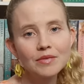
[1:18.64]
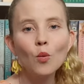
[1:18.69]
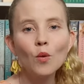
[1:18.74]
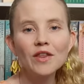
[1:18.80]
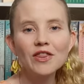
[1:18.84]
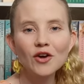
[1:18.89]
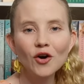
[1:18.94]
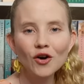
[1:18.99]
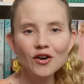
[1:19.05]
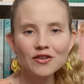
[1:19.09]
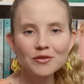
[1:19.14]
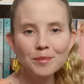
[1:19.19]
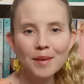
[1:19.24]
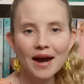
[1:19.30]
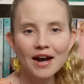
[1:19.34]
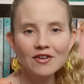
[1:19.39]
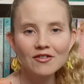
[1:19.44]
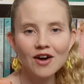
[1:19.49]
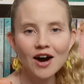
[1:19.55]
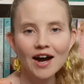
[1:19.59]
With
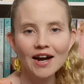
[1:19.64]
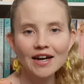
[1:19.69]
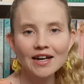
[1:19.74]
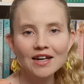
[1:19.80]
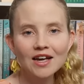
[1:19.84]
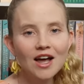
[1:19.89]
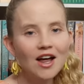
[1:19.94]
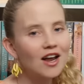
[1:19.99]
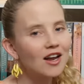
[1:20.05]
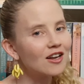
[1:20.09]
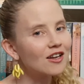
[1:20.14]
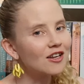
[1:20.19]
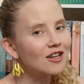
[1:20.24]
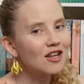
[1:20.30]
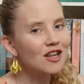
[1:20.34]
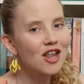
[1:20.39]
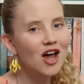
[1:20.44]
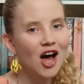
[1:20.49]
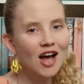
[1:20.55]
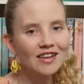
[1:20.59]
horseback riding,
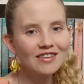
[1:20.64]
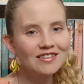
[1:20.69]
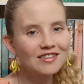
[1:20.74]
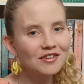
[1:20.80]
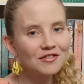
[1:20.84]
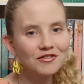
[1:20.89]
lots